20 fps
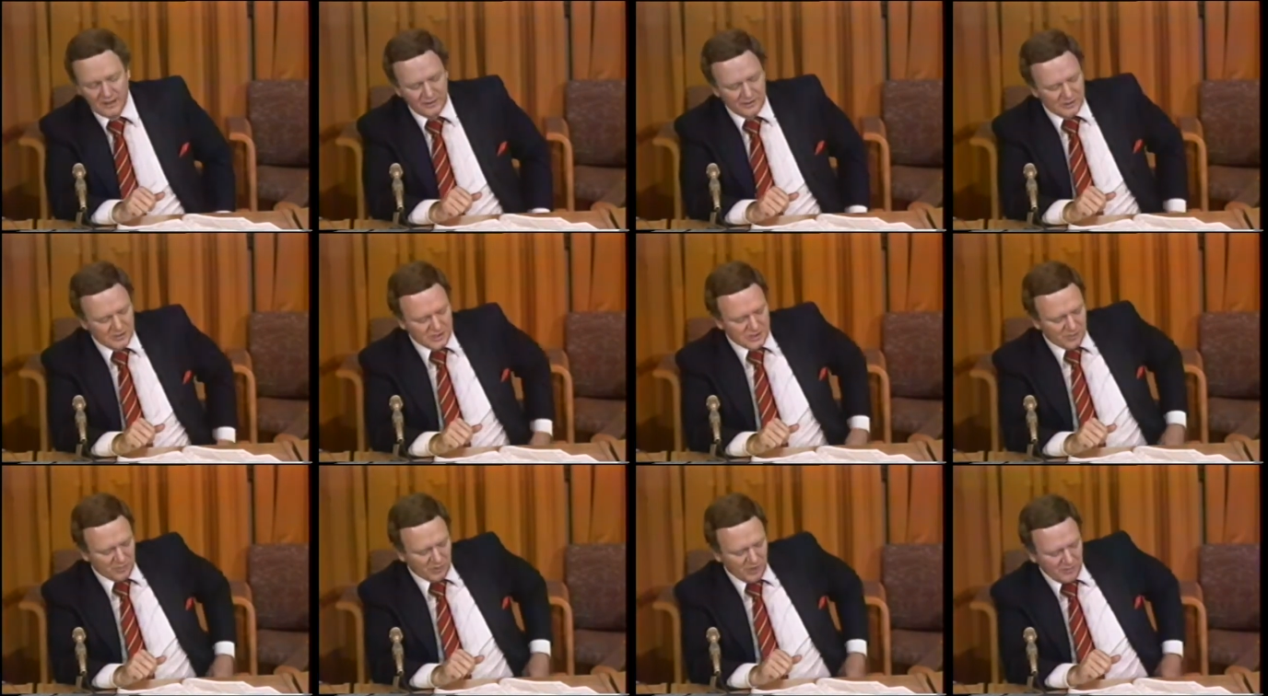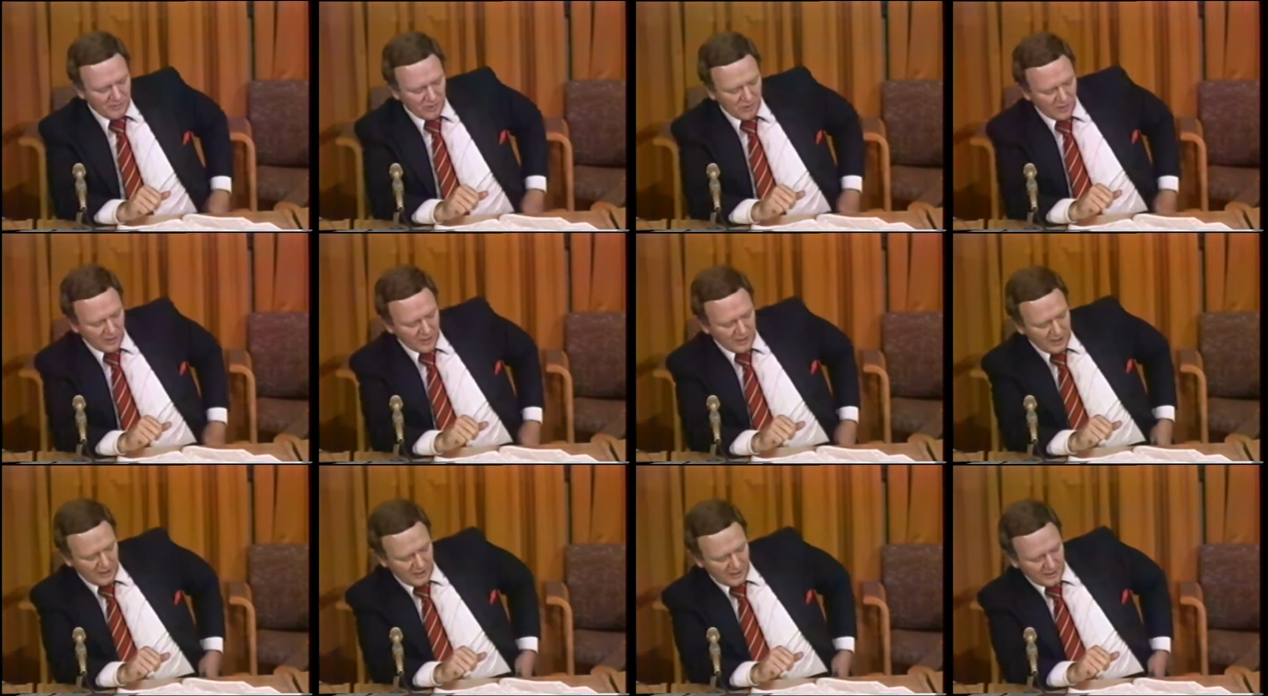There's Supreme Court
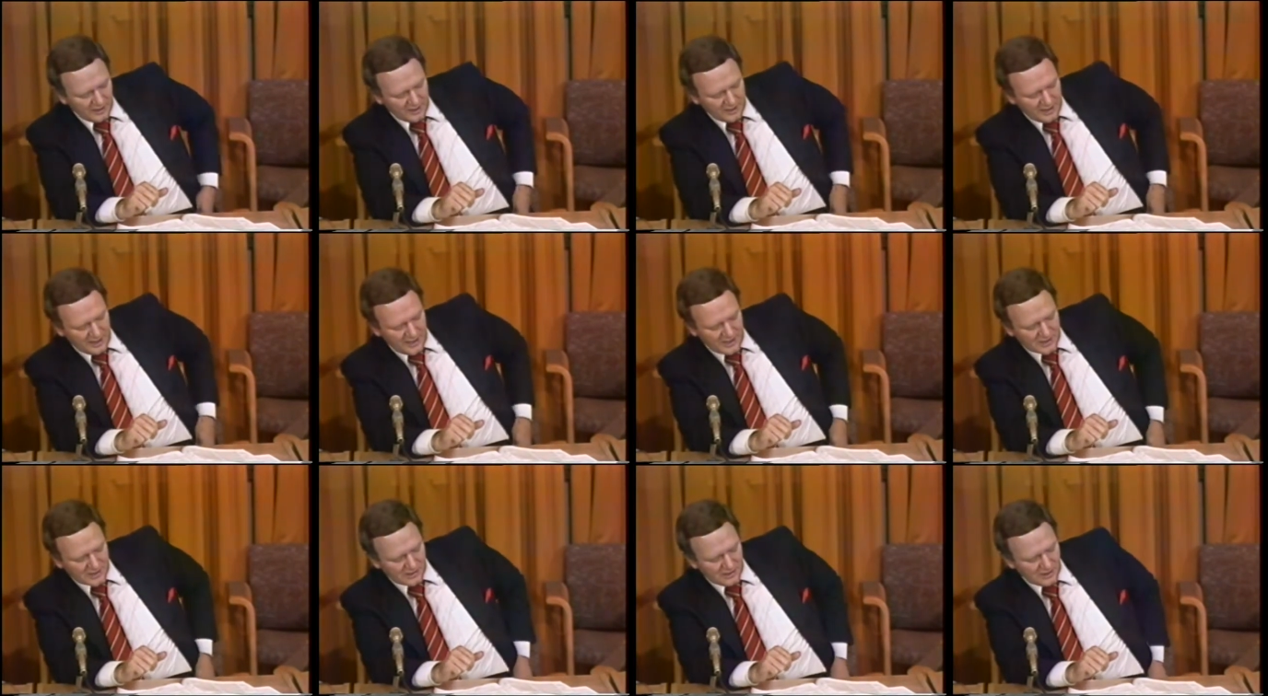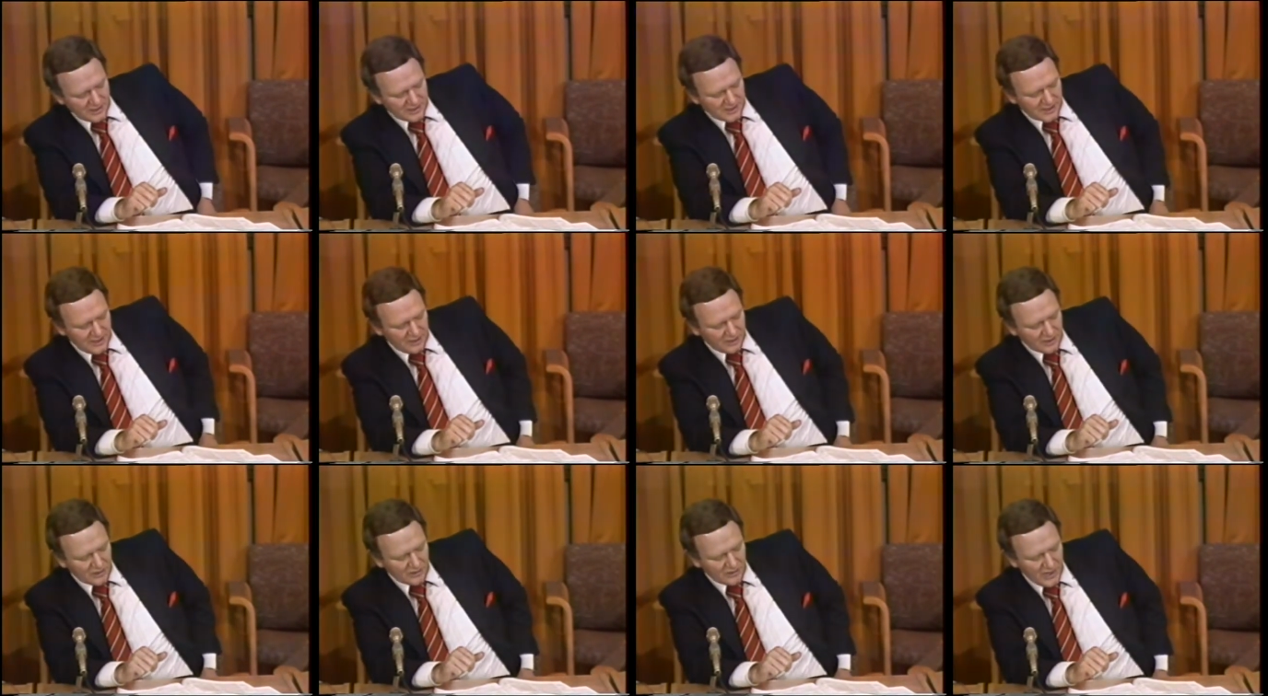of Canada case law
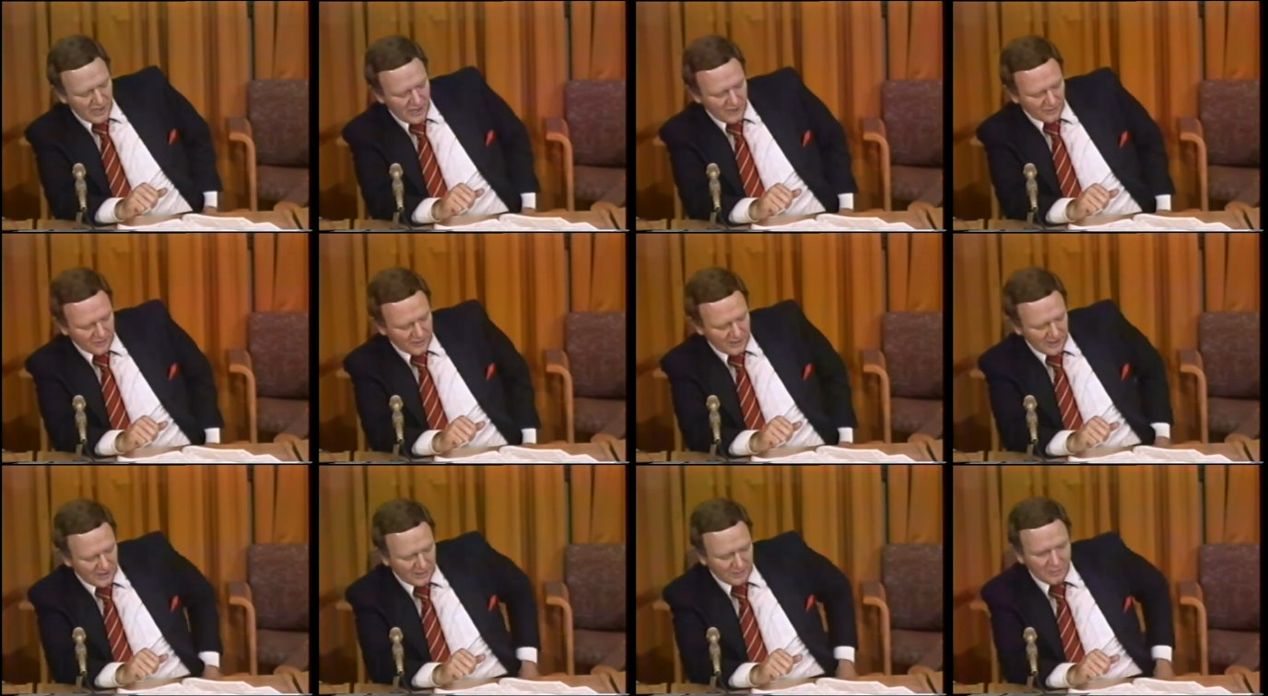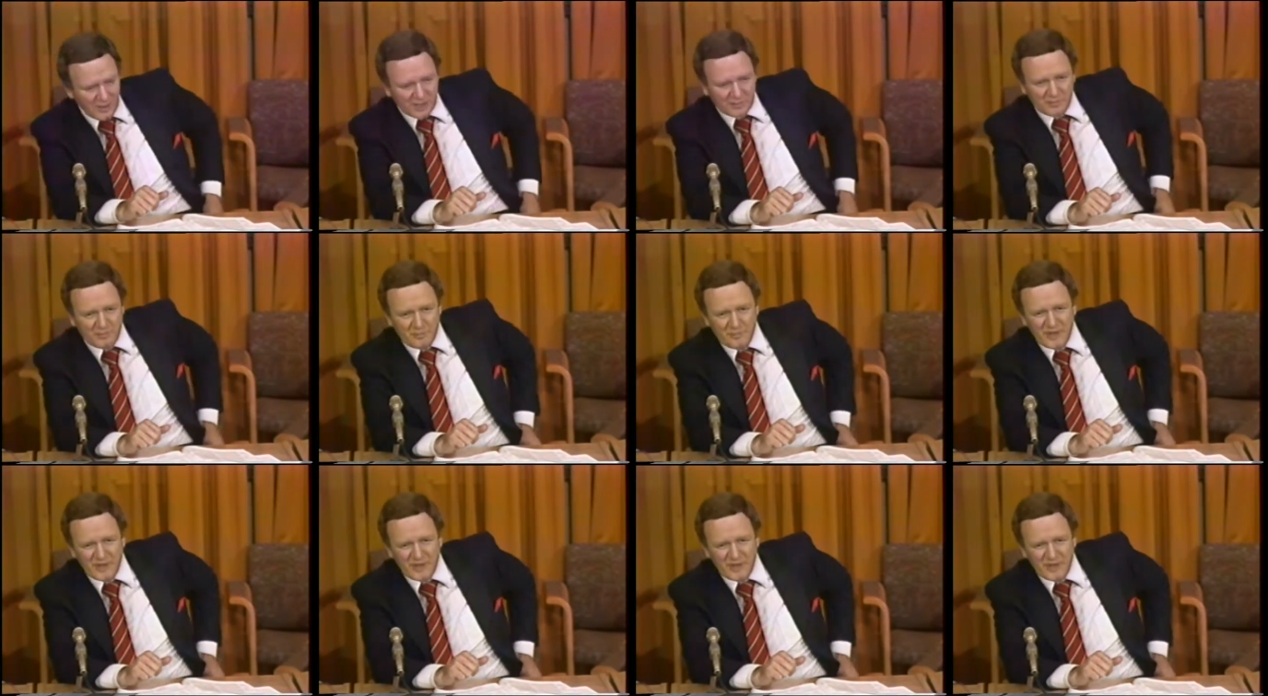say the Crown could admit.